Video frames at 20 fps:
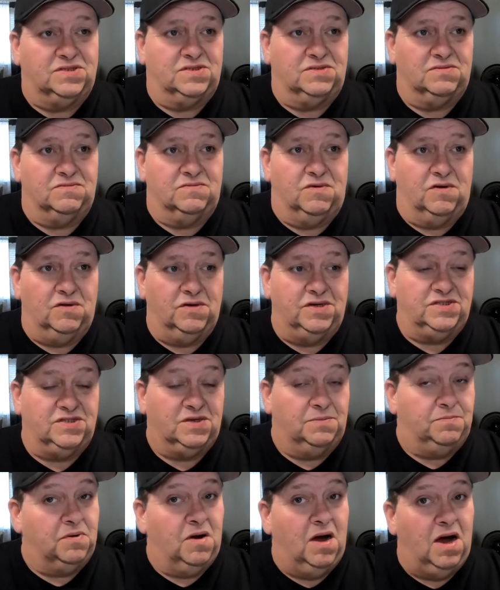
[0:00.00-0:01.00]
really
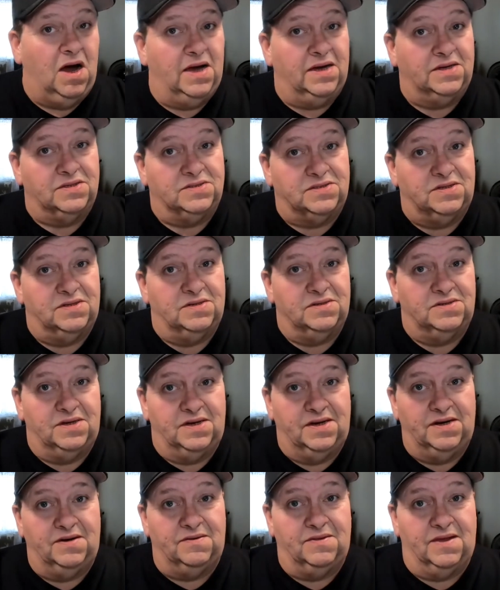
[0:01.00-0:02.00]
surprised to
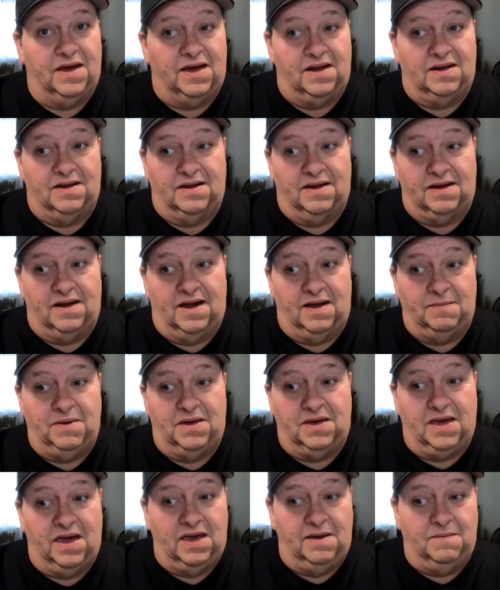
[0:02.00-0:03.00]
hear that, and I
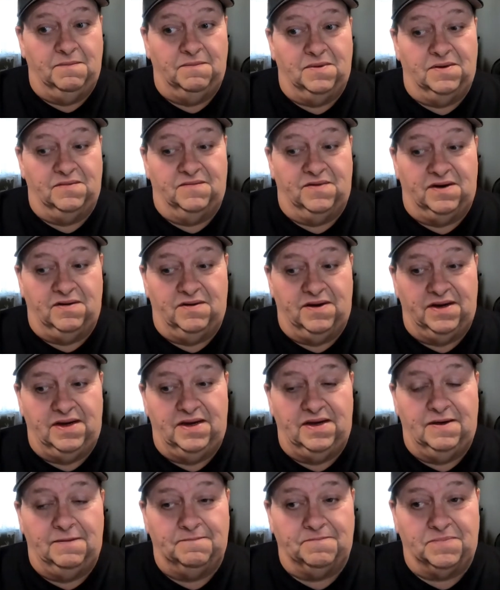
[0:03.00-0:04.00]
became
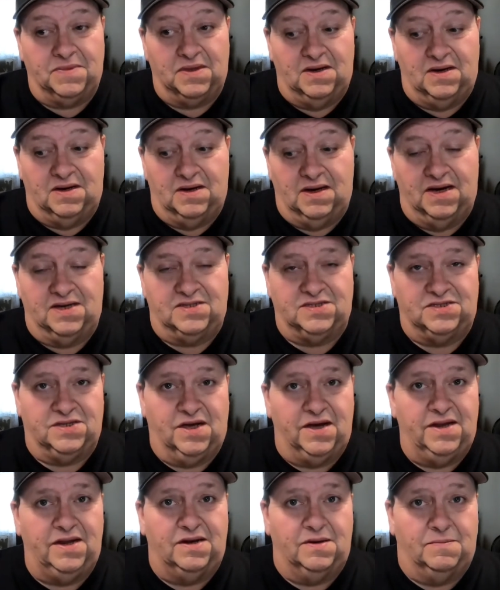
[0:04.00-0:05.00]
very
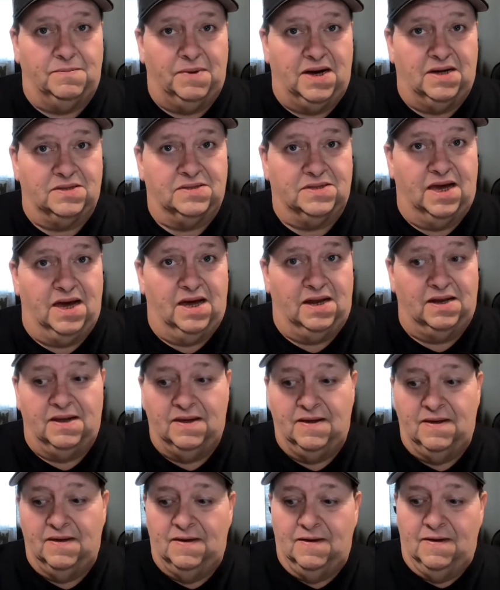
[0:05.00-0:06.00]
excited about that.
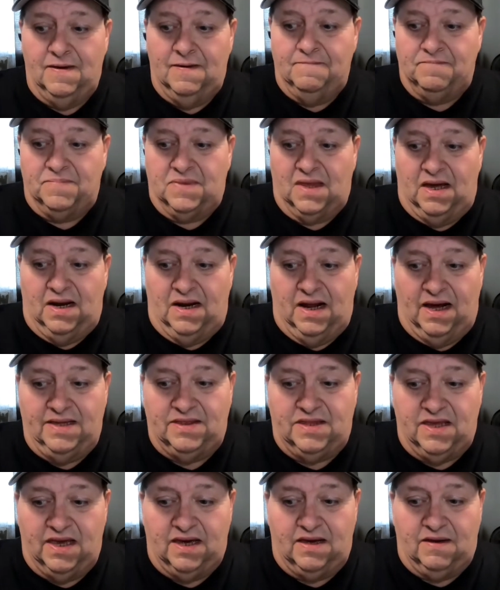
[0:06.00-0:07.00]
And I
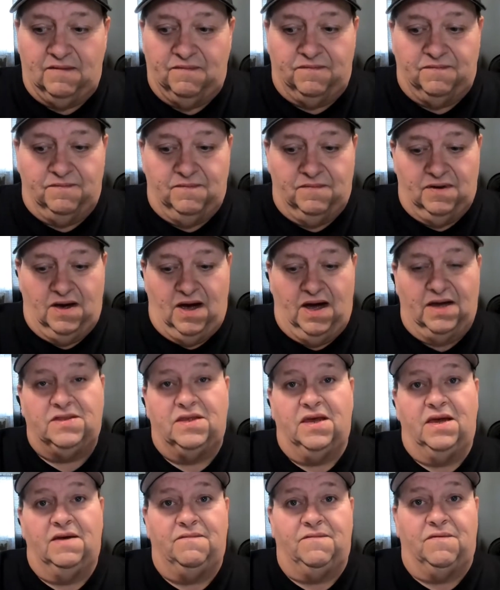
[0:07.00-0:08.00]
think
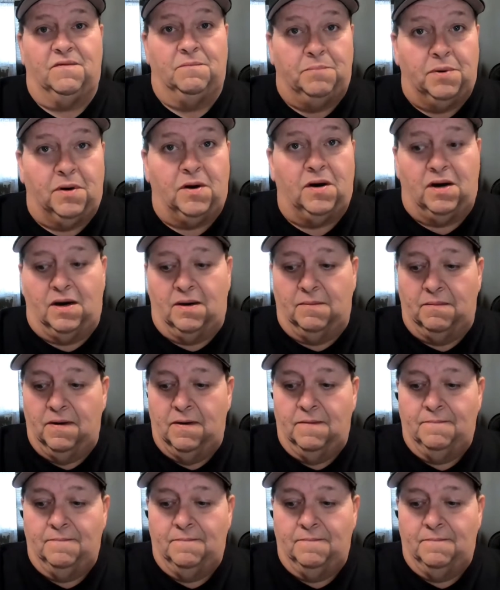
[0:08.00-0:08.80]
for Bob,